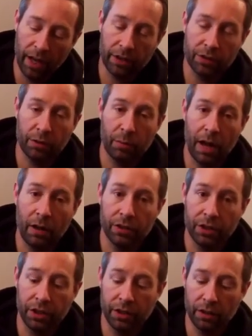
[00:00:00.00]
extra
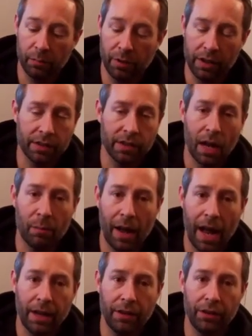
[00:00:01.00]
pouch here, but it's not
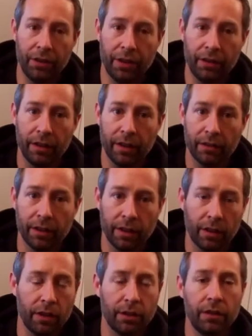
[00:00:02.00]
padded or anything
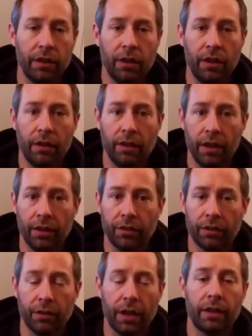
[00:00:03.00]
like on the
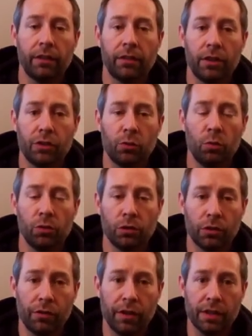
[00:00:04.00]
other like a school
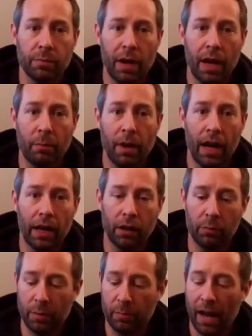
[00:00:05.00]
North Face backpack
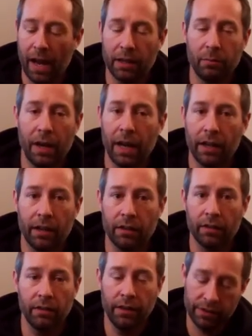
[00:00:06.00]
would be padded back
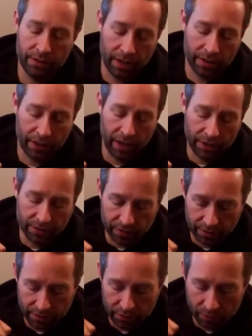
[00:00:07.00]
here. It's not the case
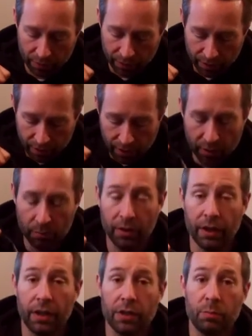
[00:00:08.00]
in this one, but
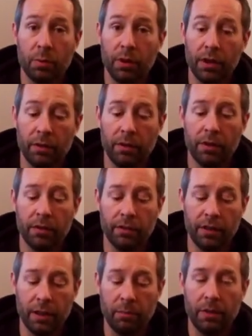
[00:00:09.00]
it is pretty
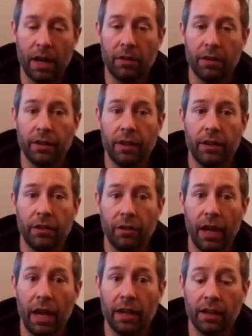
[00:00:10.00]
deep down in there. You
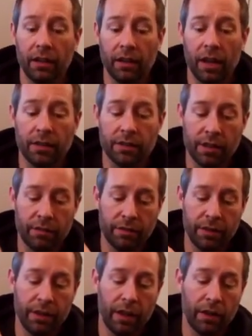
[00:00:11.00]
can get a lot of stuff
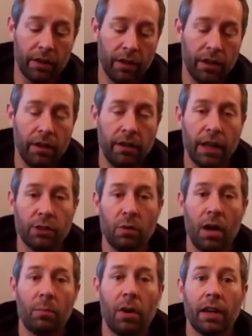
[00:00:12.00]
in there. That's
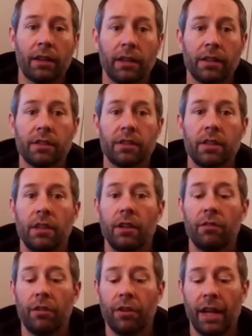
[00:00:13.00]
why I bought this
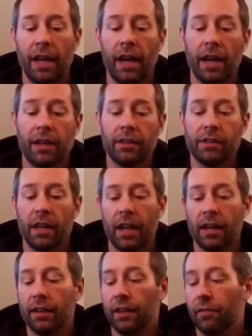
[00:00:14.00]
for day hikes
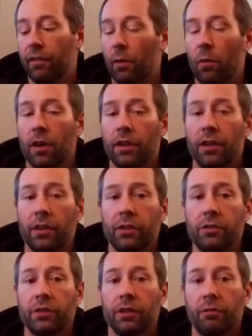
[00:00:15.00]
and if I wanted to
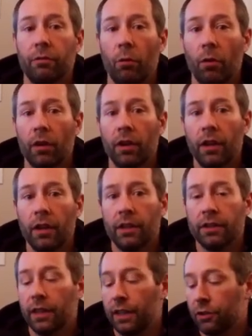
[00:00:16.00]
use it for
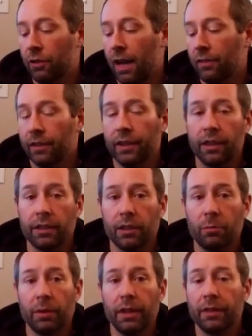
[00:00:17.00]
say traveling a
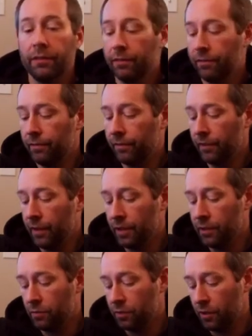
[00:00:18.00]
little bit,
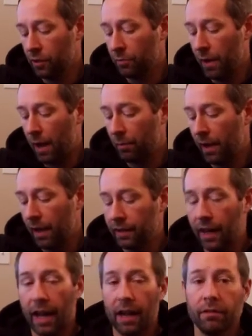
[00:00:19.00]
this was a good backpack
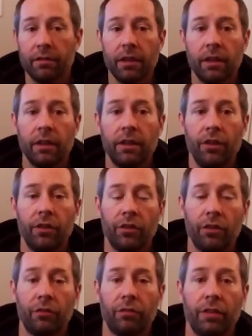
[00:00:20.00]
to have as you
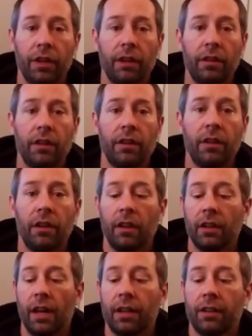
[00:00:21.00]
can fit a
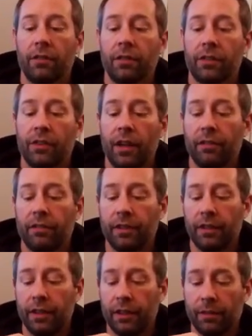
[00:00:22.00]
lot of different stuff
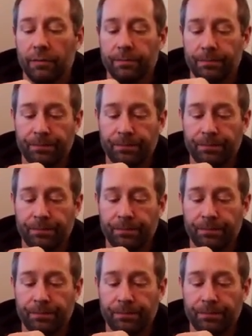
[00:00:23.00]
in here.